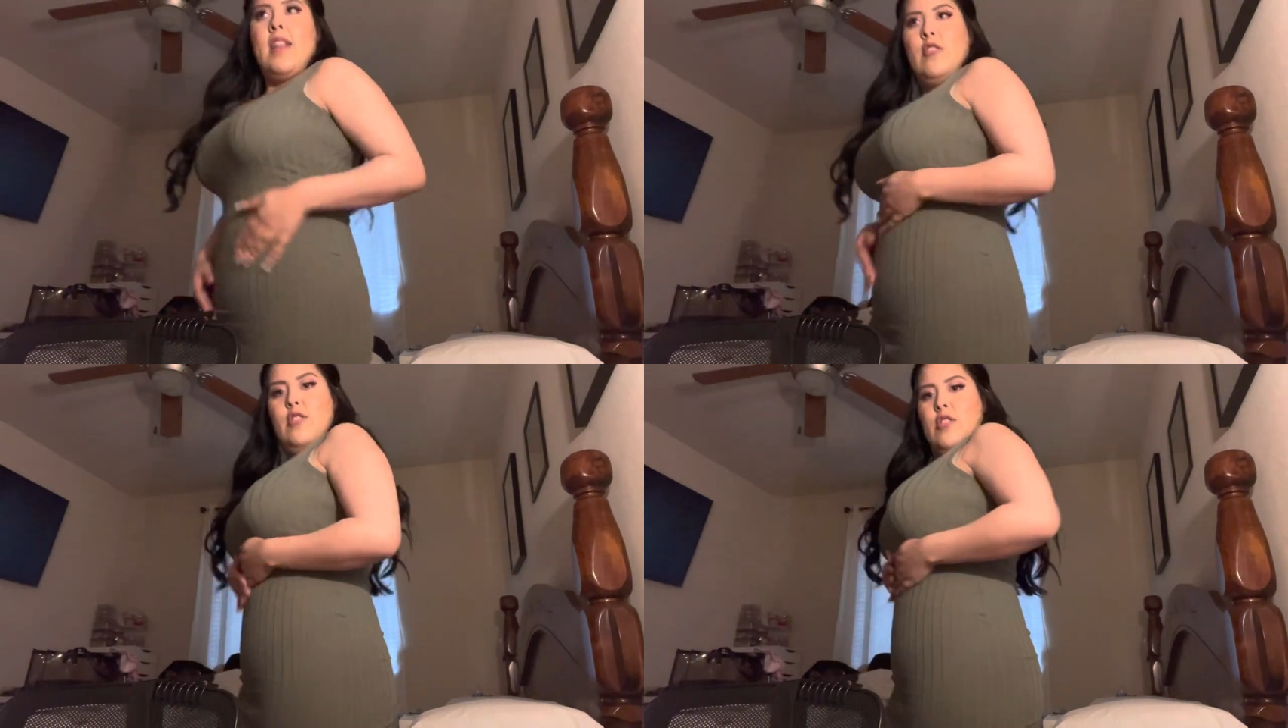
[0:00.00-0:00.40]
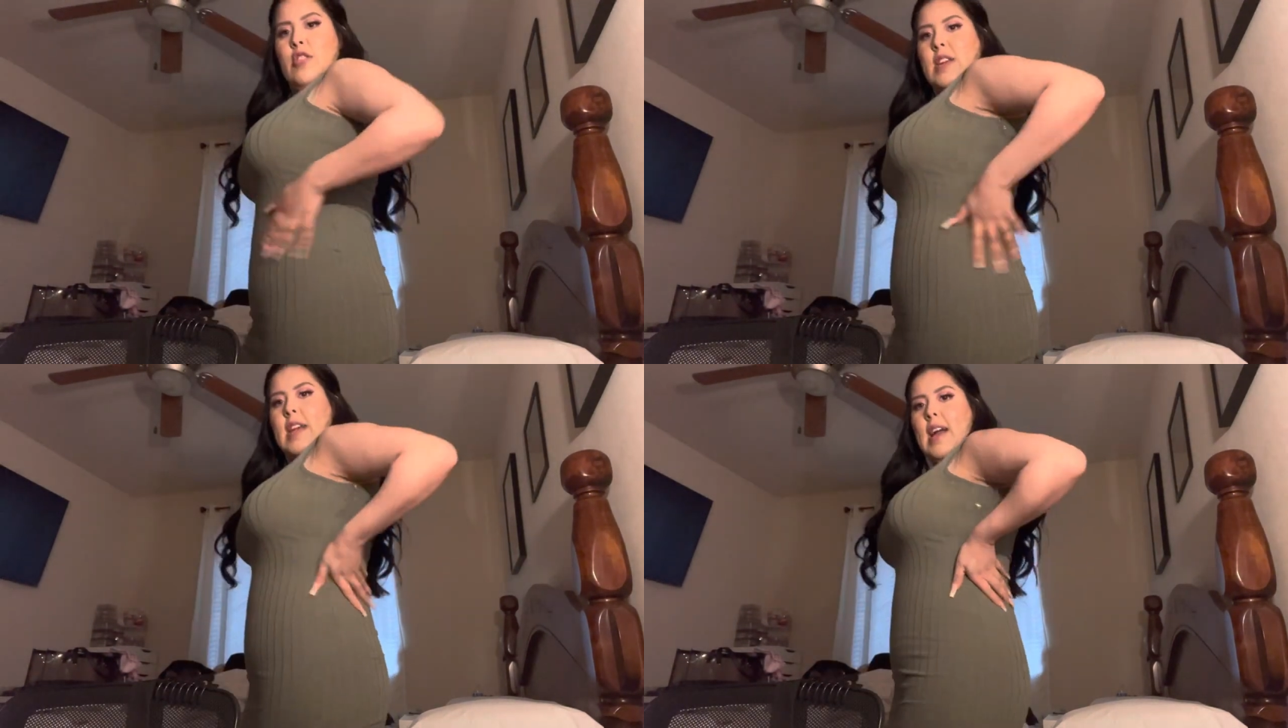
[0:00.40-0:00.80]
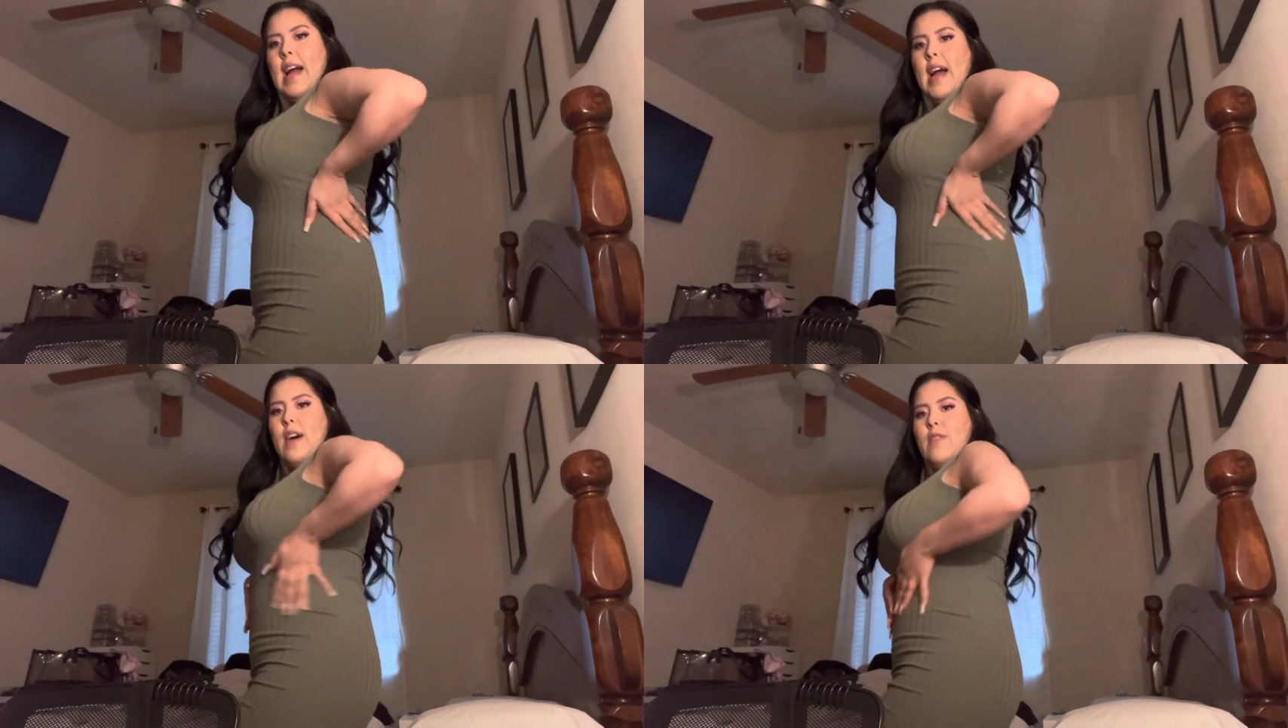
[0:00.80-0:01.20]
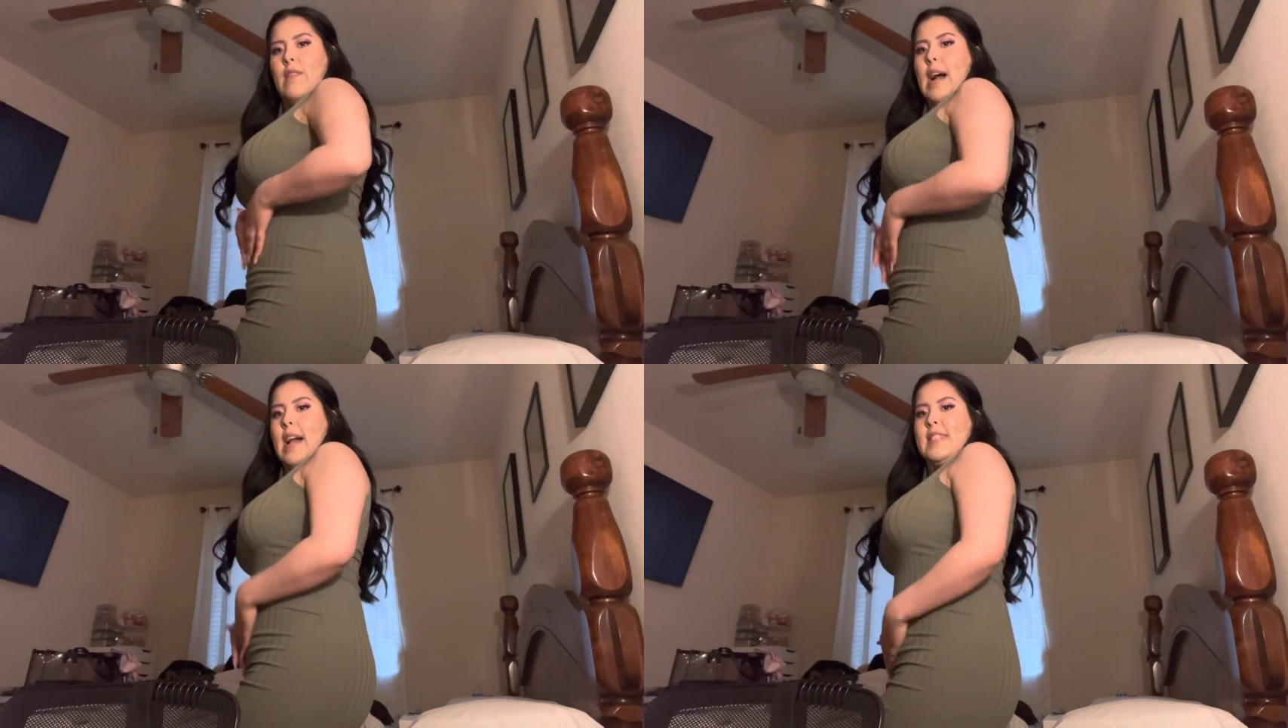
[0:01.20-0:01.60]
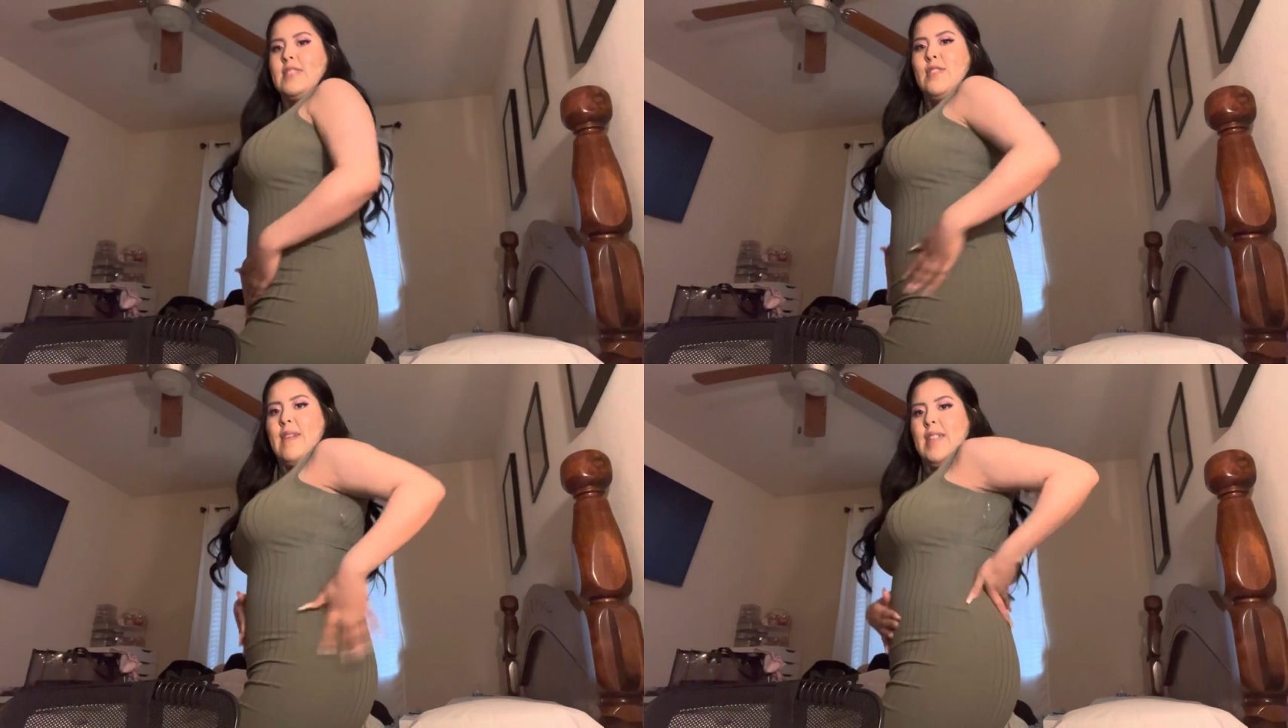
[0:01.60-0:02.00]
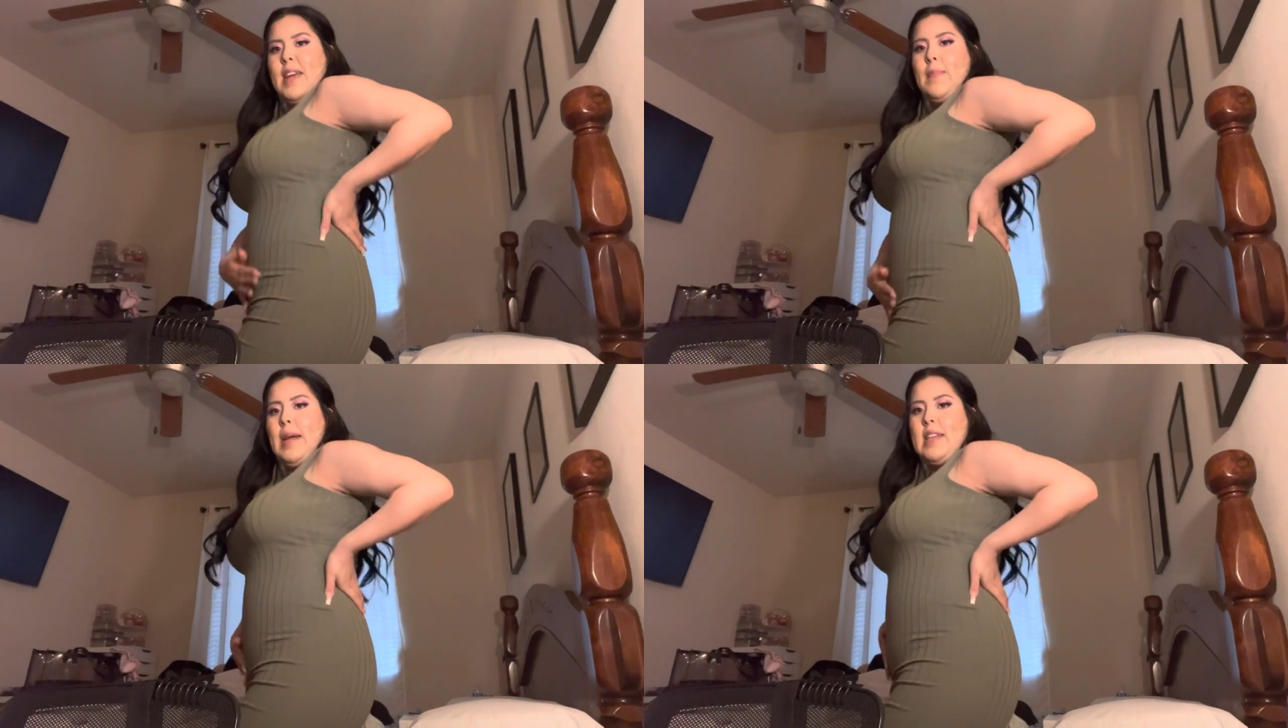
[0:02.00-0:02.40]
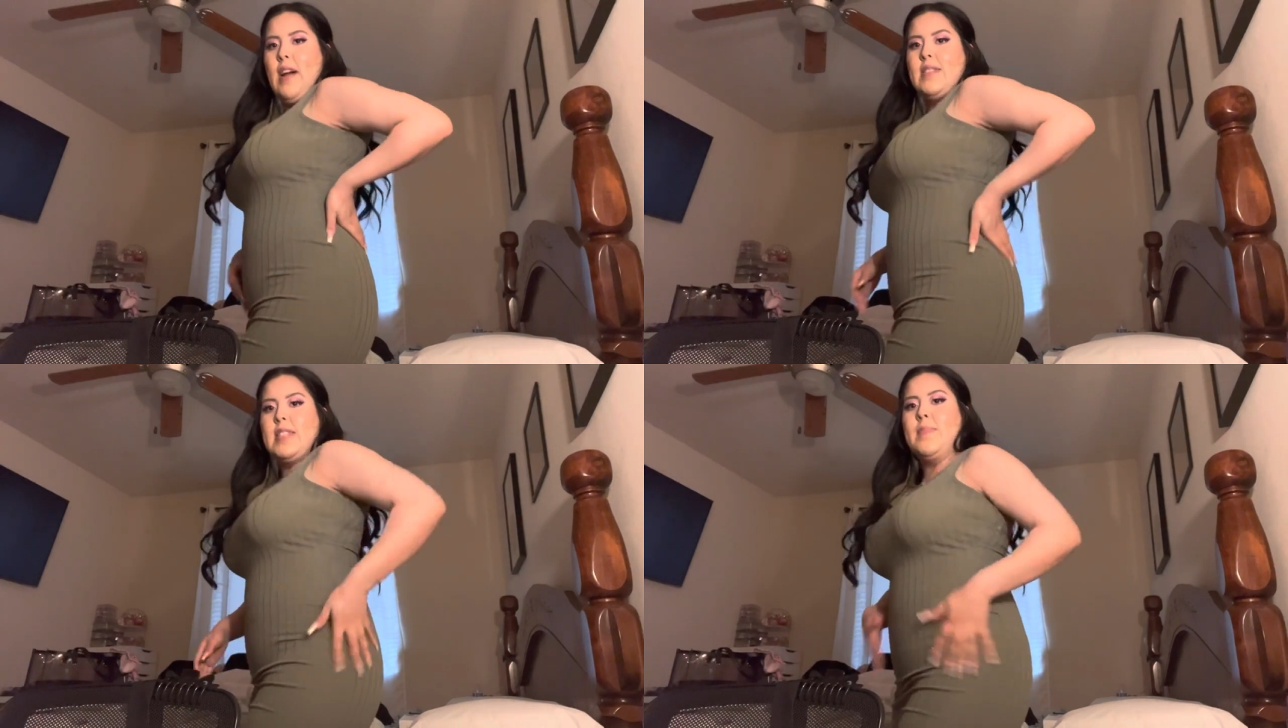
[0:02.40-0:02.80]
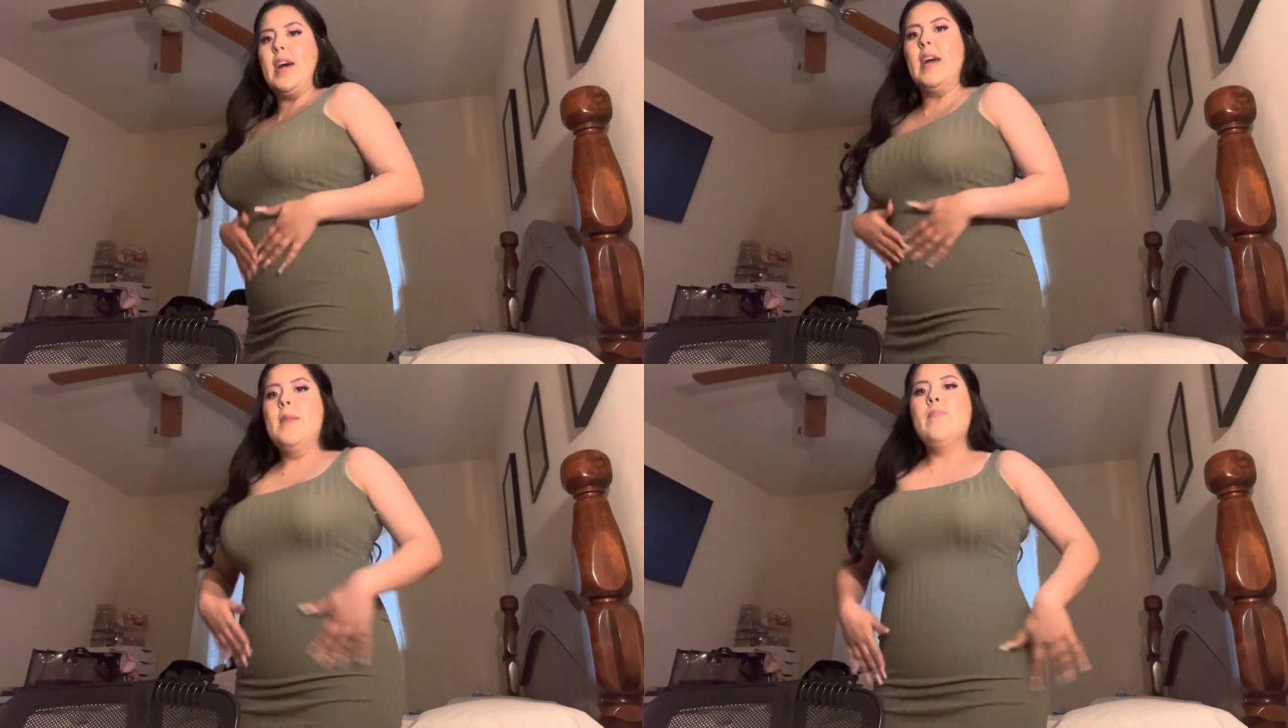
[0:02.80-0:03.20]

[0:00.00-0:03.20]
Look how, I still have, like, a belly, obviously, but